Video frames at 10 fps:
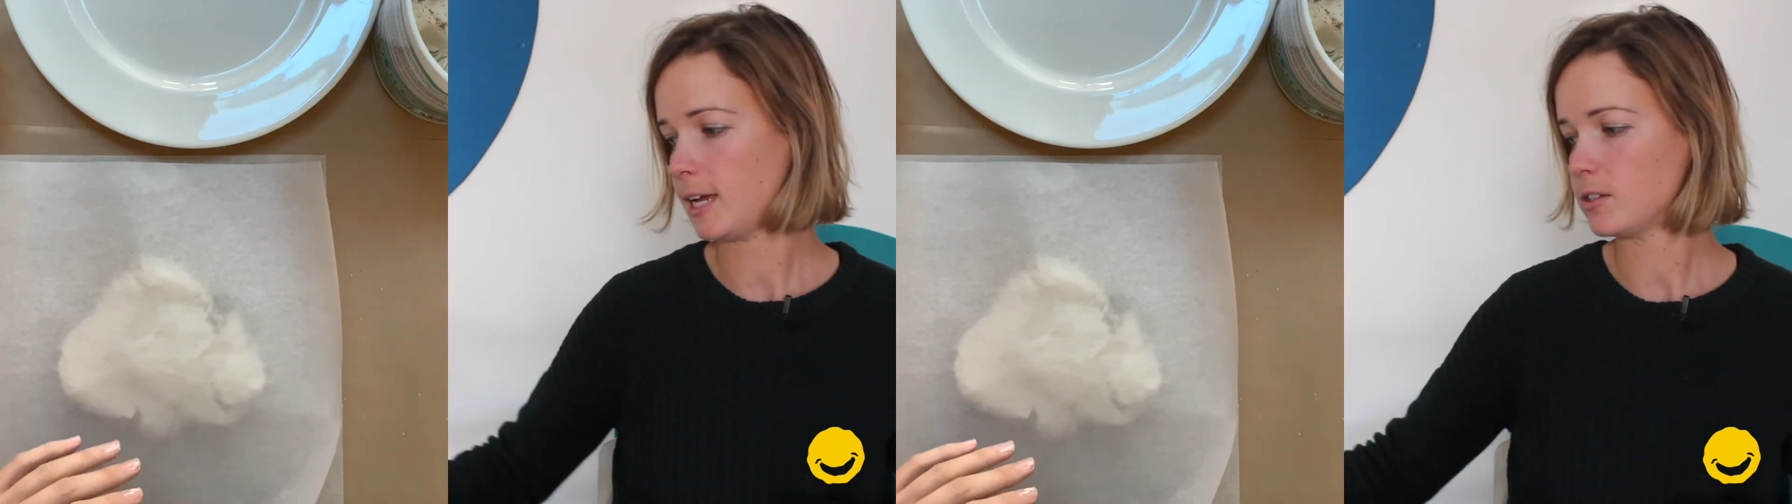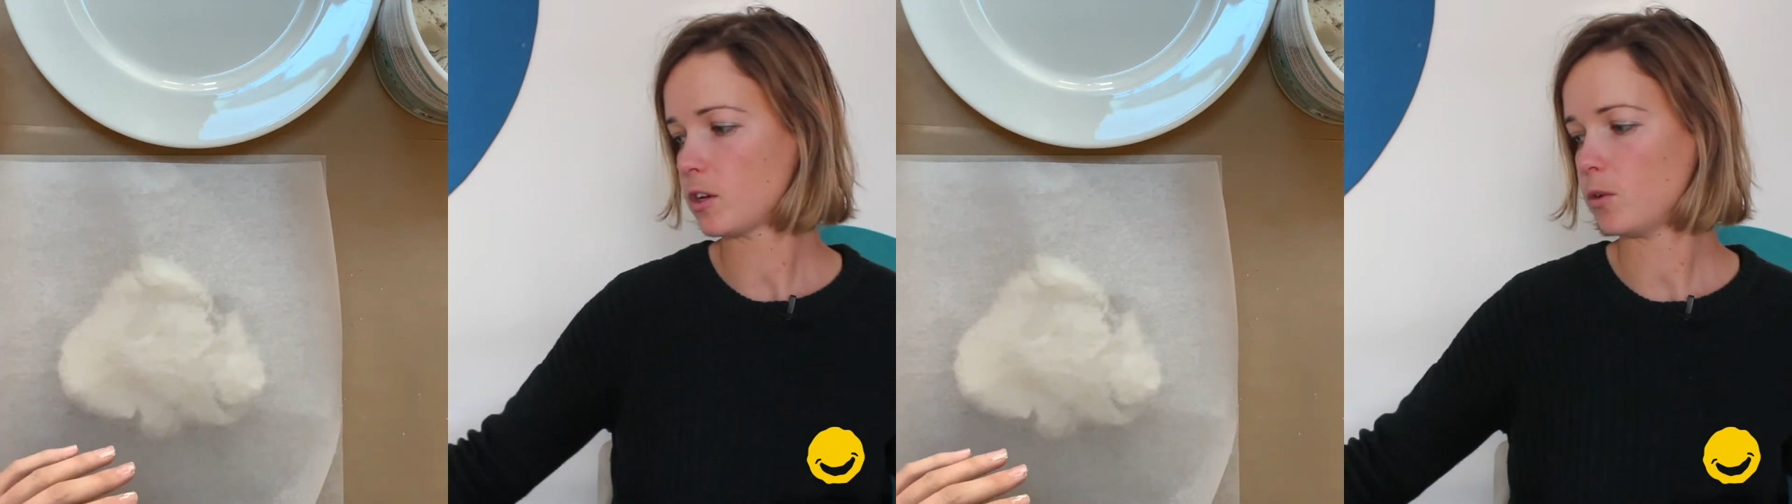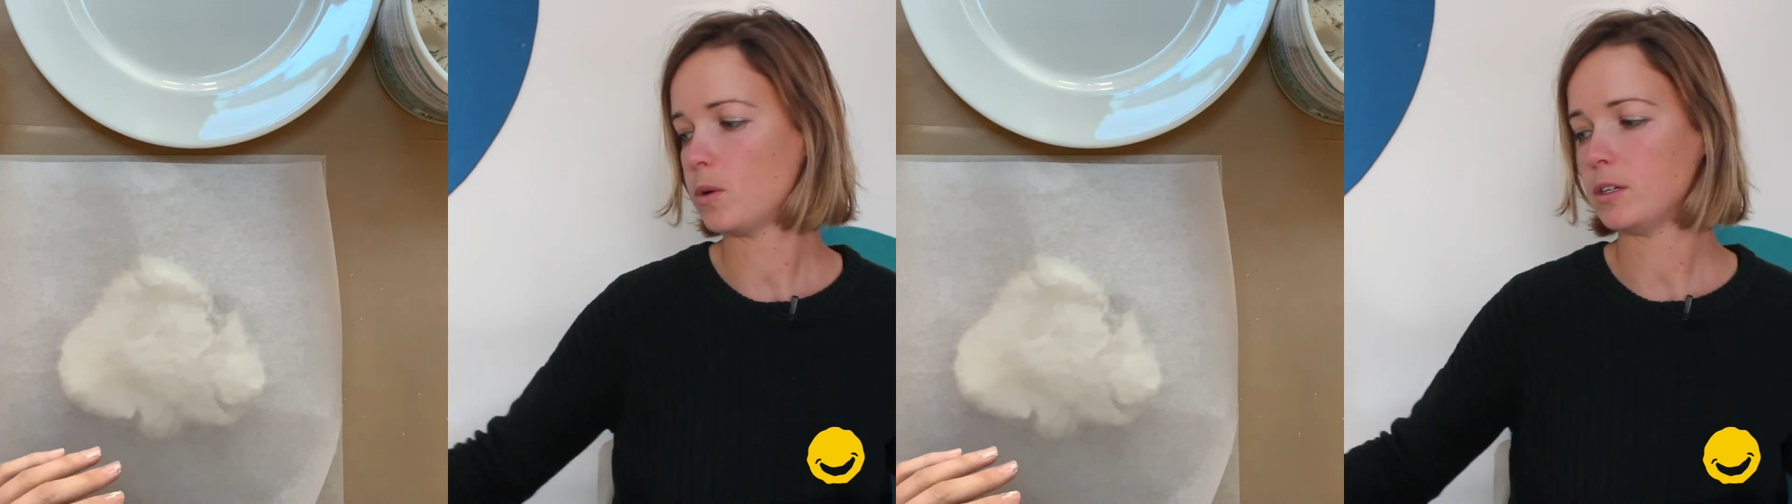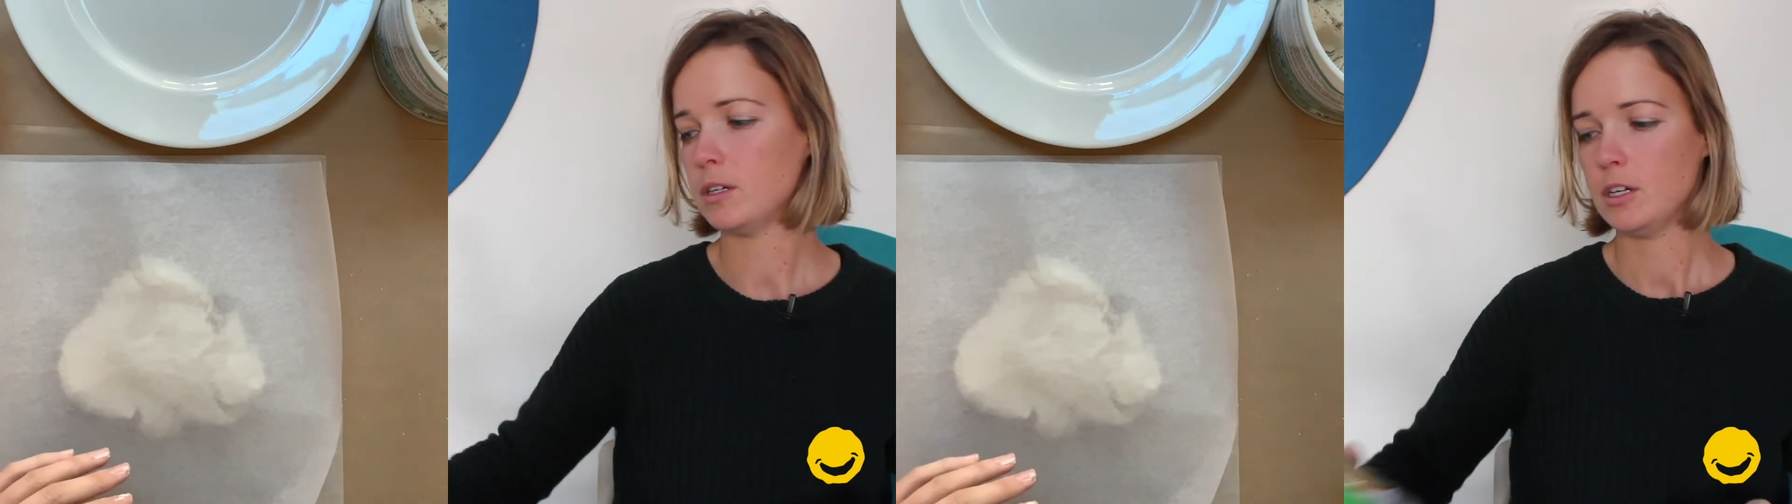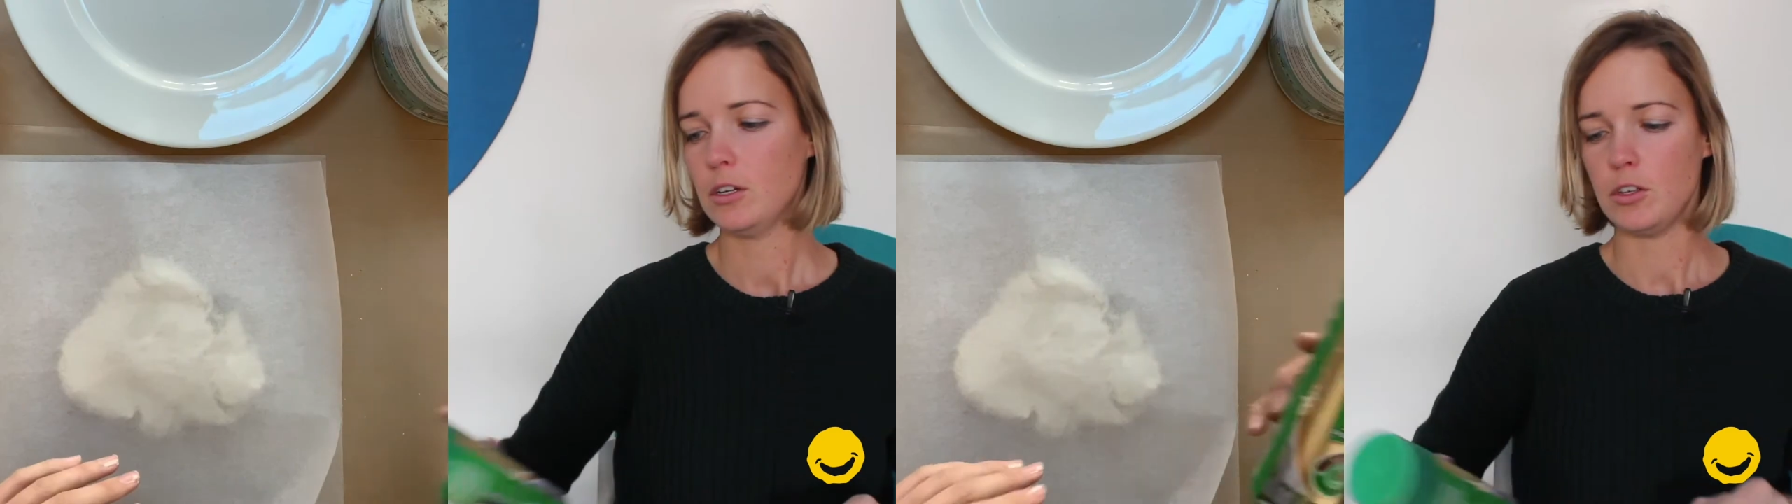And so what
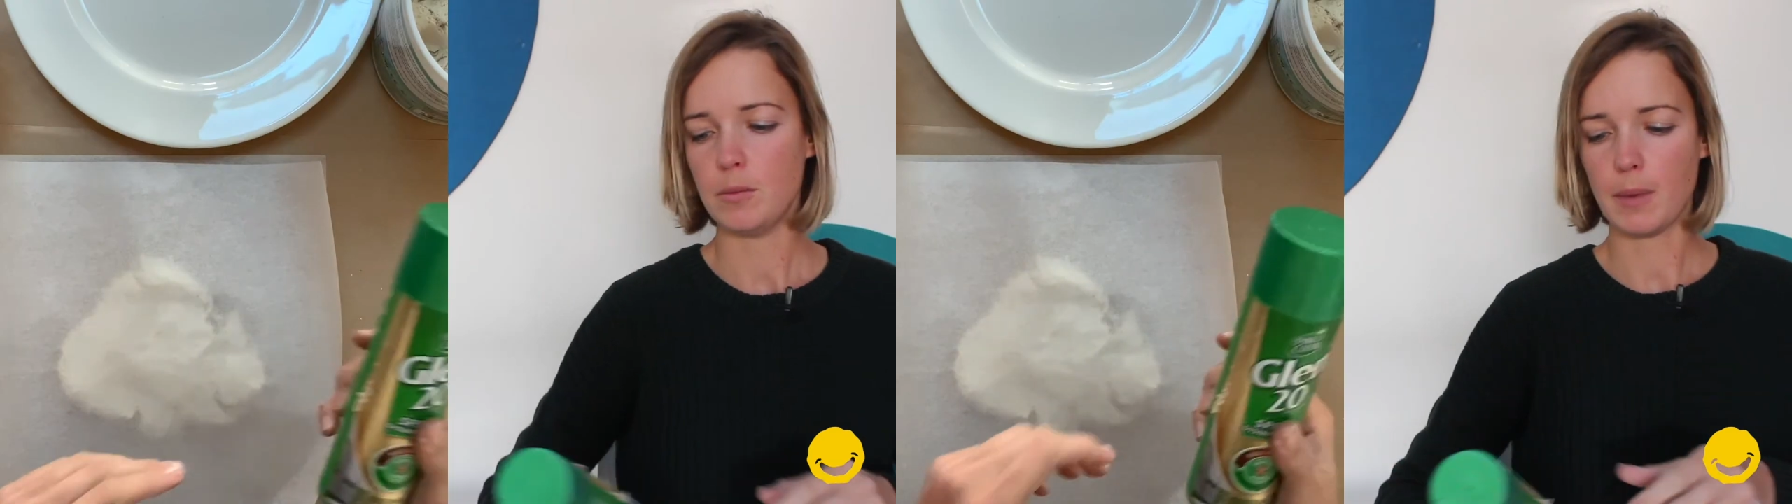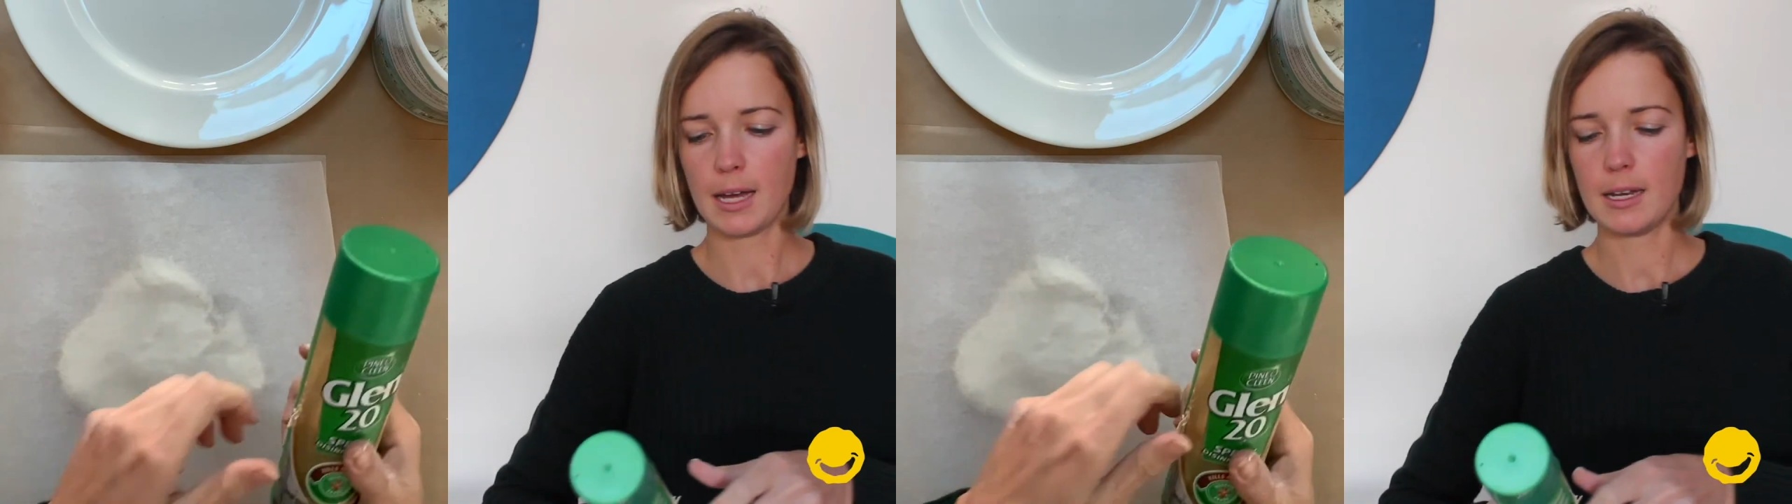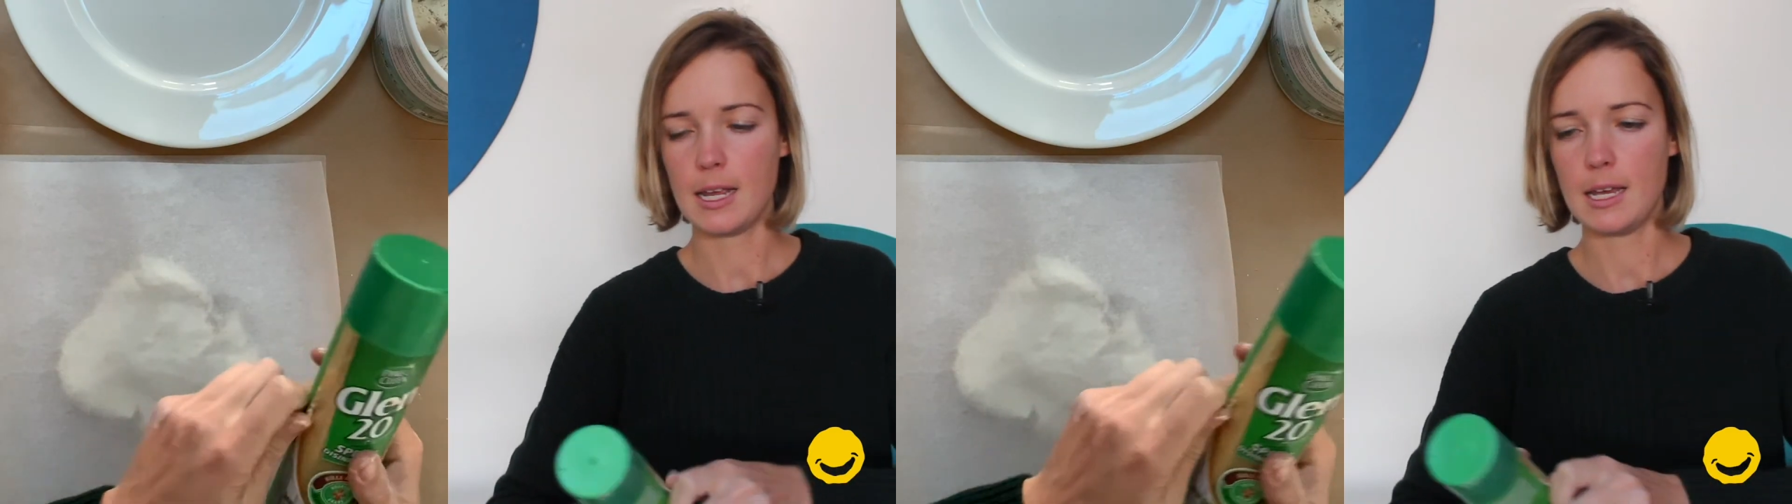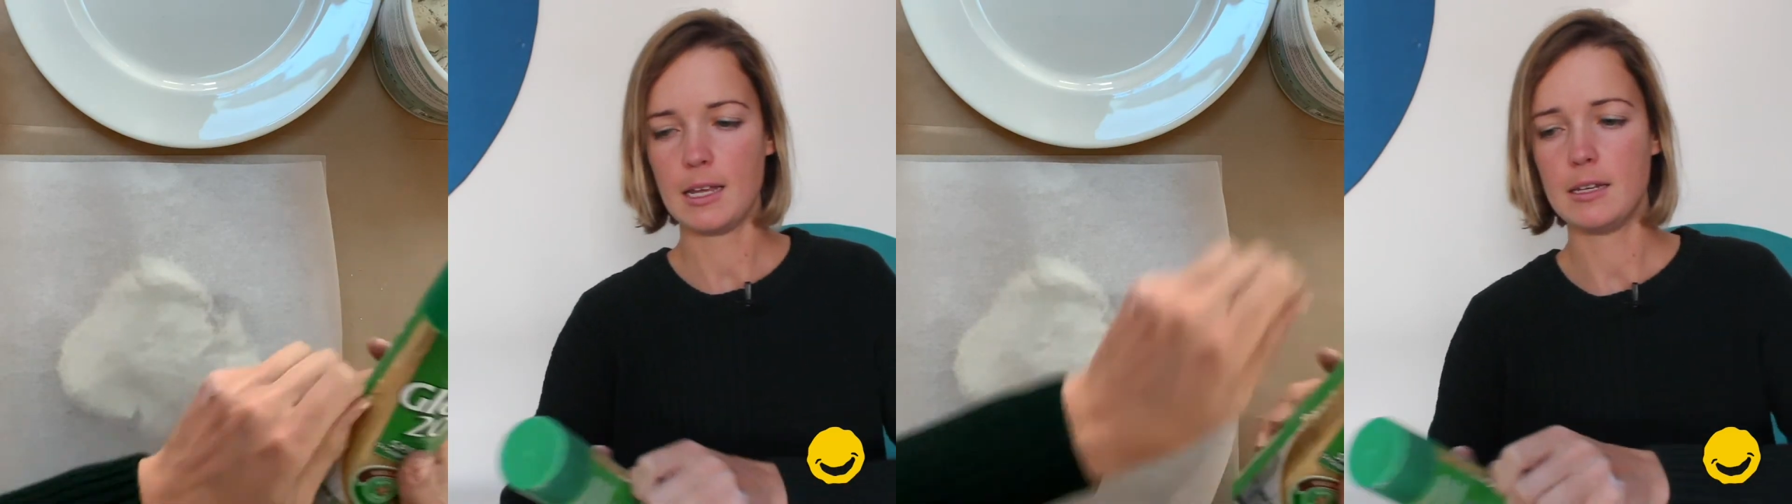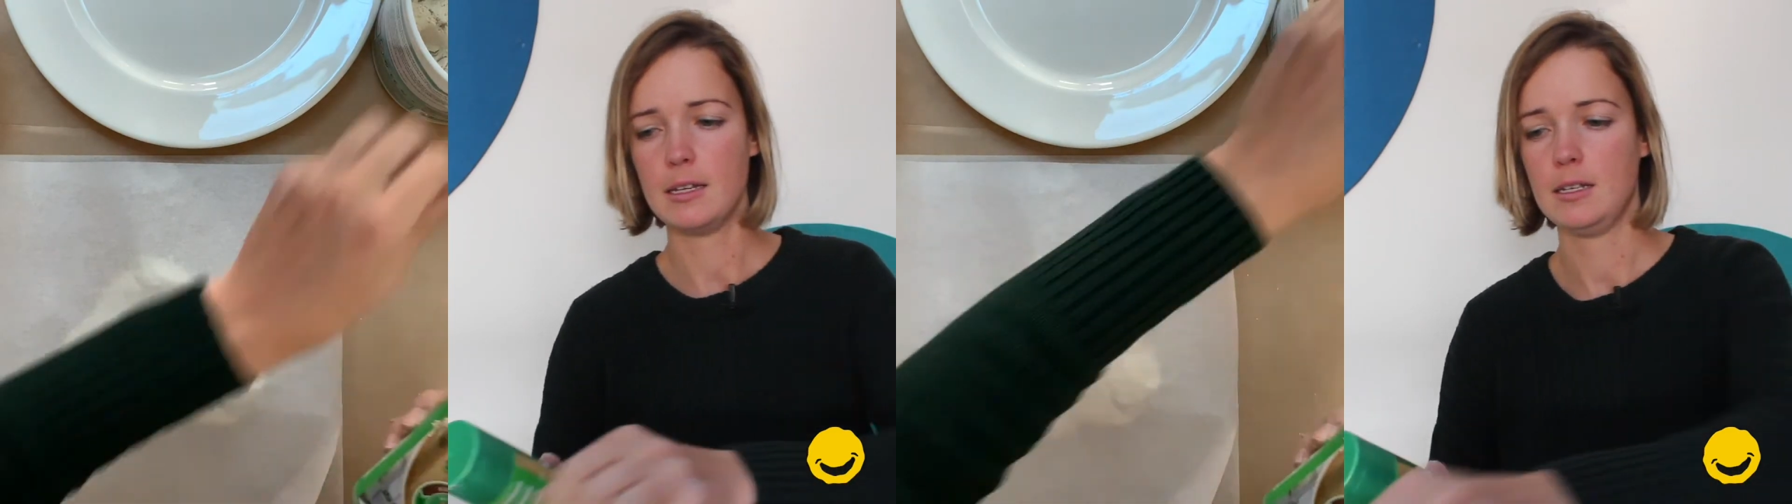you might need